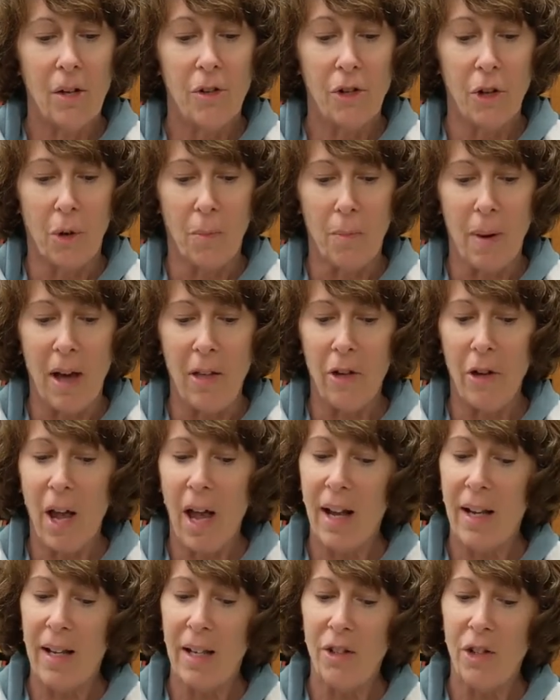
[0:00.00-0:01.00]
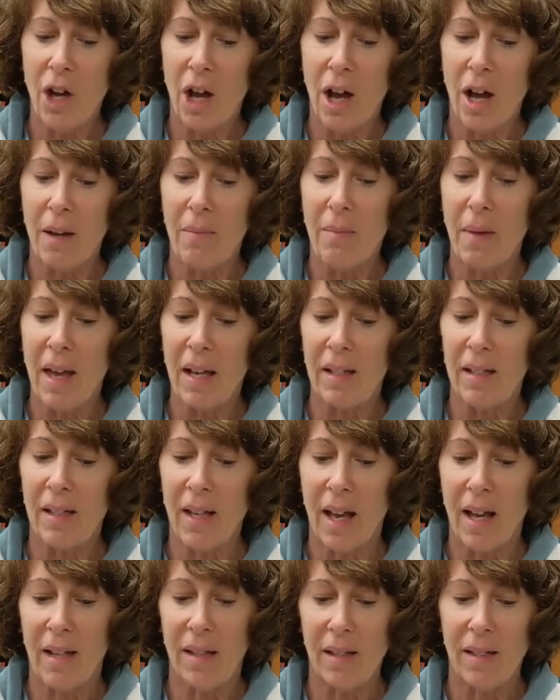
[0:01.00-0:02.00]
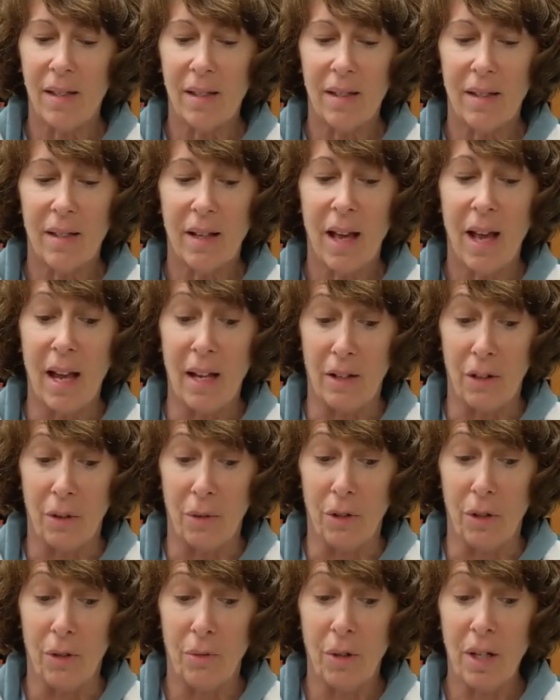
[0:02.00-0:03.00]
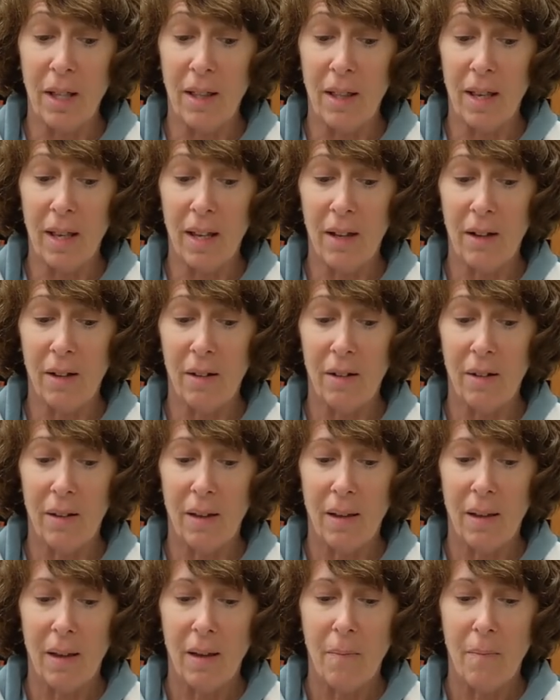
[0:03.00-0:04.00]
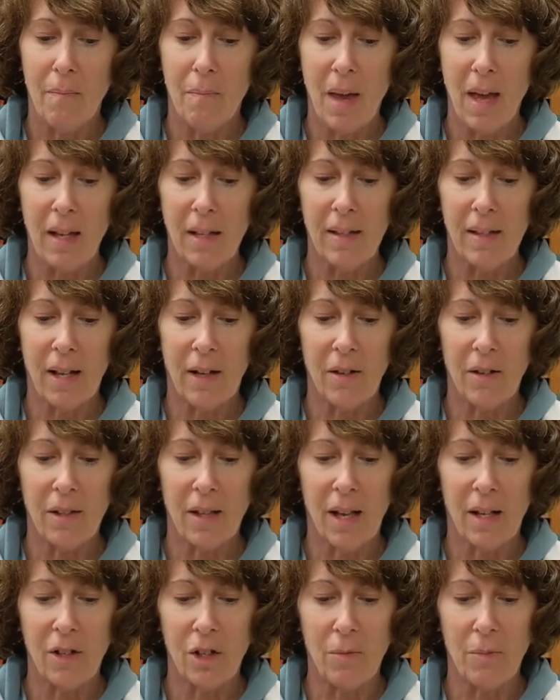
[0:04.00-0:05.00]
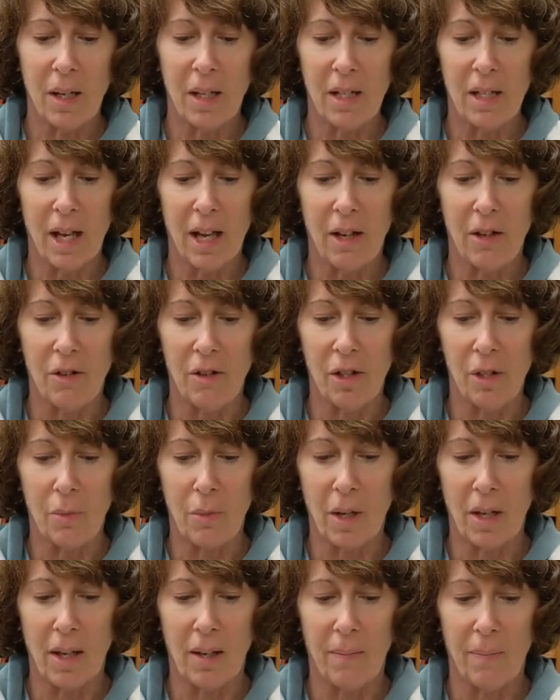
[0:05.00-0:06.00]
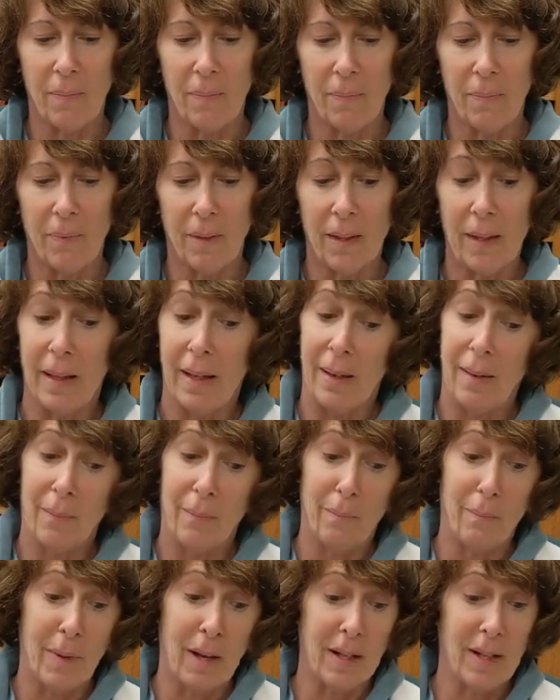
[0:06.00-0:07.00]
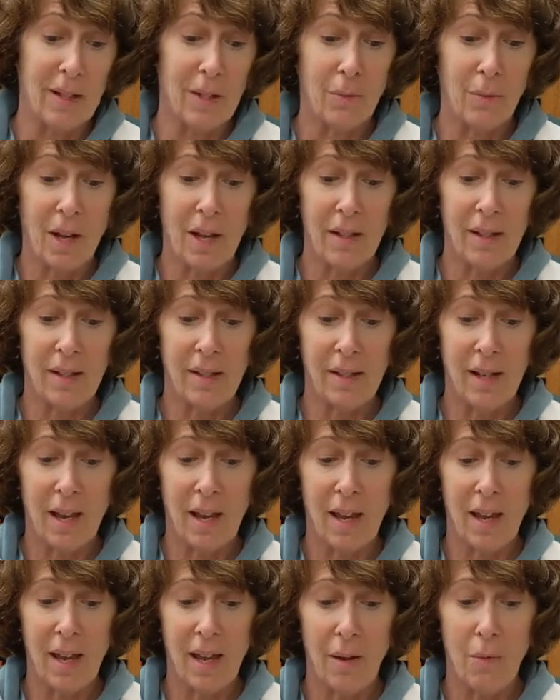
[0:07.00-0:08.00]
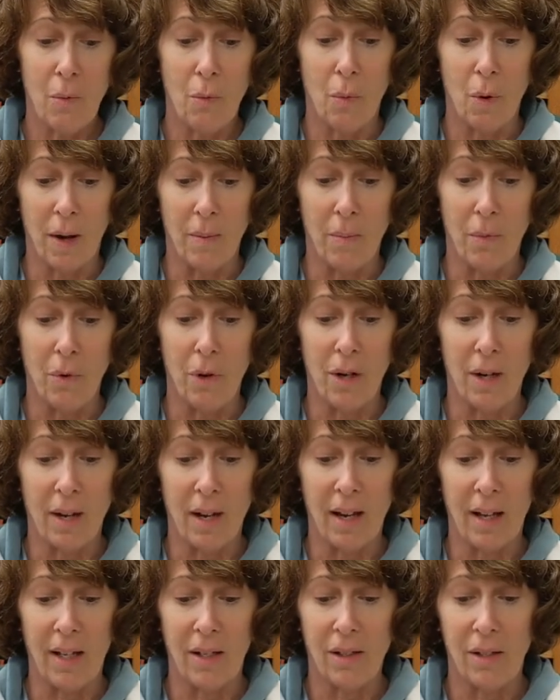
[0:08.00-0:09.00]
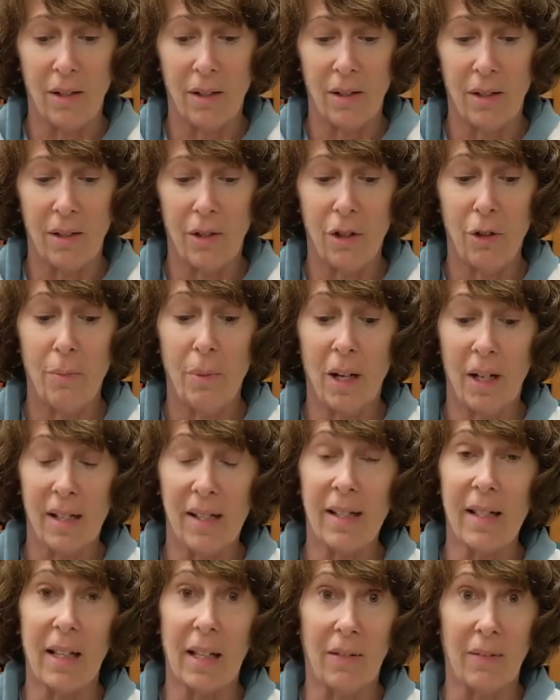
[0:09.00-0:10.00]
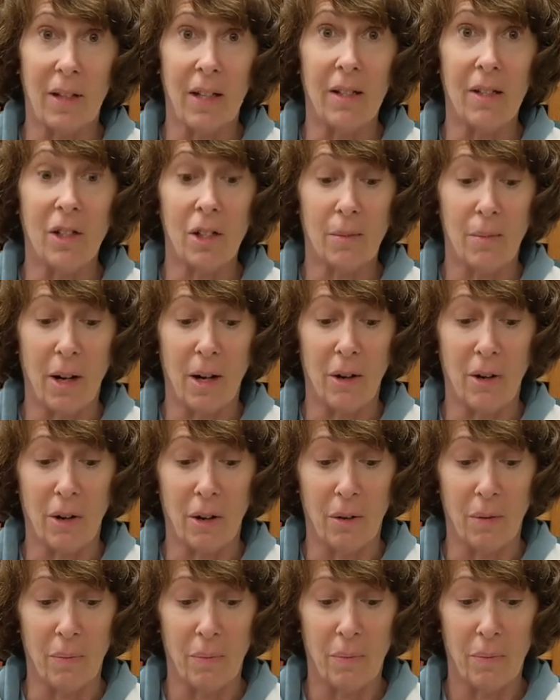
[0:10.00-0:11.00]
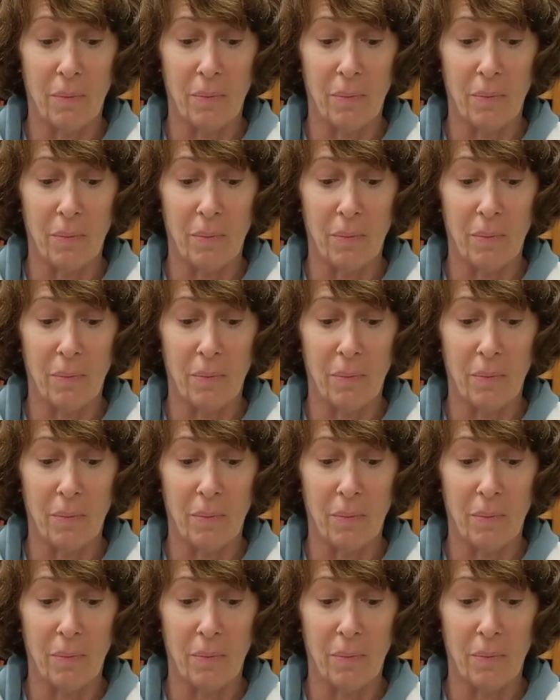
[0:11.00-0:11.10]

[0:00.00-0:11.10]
Don't bother hiding, dog, Mack says. I know you're in there. Mack settles onto my tire swing. Might as well stay one more night. Your buddy's leaving tomorrow.